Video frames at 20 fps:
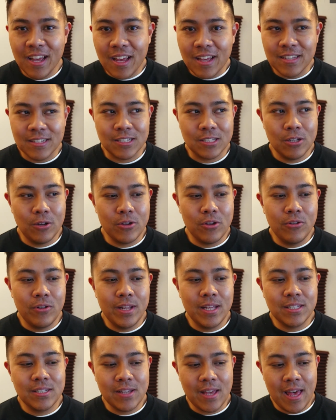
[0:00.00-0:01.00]
So you
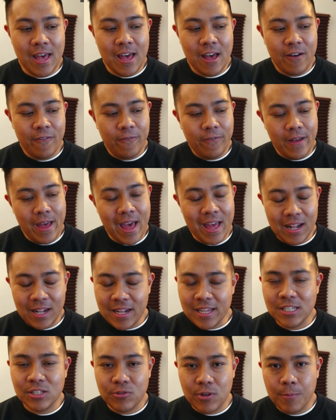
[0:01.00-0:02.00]
need to have at
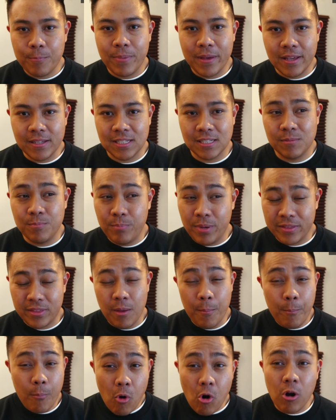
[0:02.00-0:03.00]
least 3 pieces, but
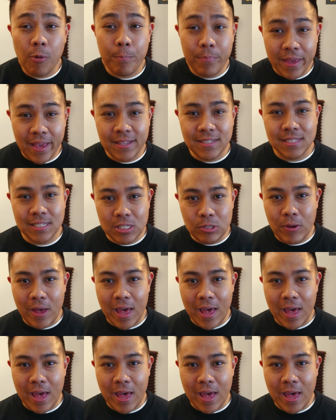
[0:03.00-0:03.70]
the more pieces you